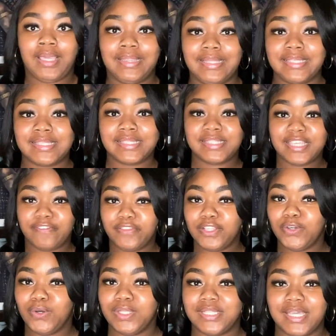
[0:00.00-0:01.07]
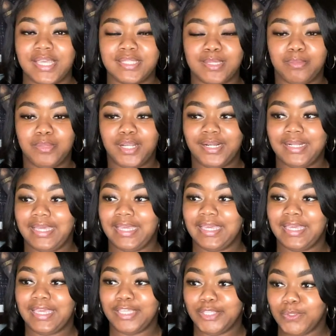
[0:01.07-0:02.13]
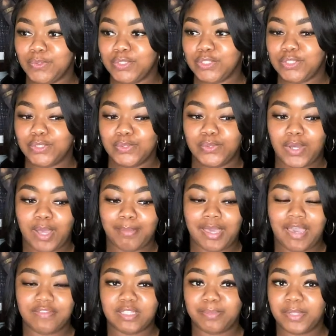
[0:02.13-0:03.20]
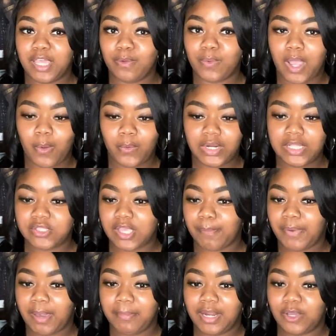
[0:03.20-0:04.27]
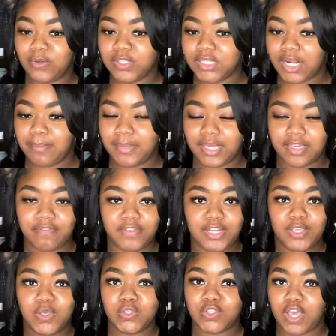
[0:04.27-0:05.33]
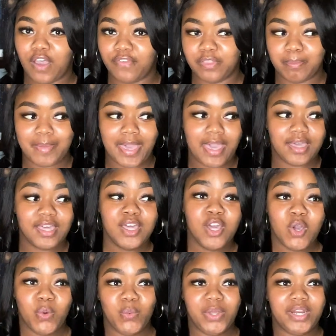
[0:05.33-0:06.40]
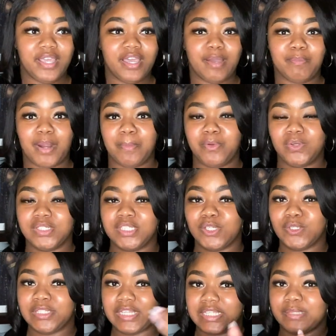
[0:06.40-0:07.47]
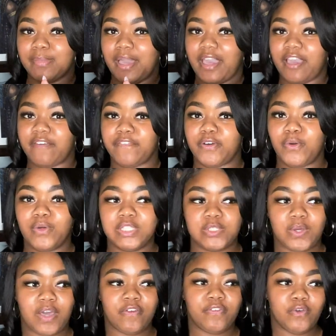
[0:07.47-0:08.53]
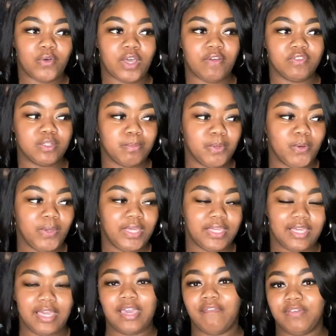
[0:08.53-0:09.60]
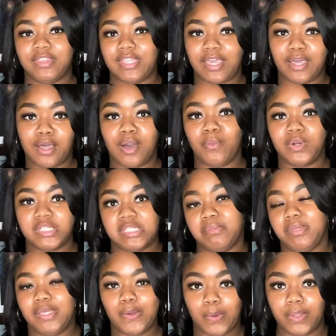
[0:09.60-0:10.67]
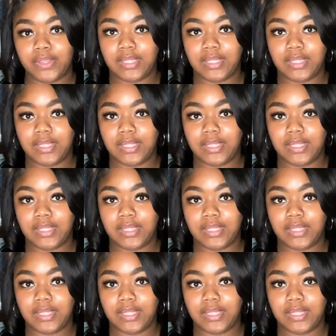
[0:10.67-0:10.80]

This is definitely going to take some learning and getting used to. I'm gonna have to play around with it, so I'm probably not going to start making videos off the bat with it. I'm probably gonna still stick to my iPhone until I feel comfortable and get everything how I want it to be on the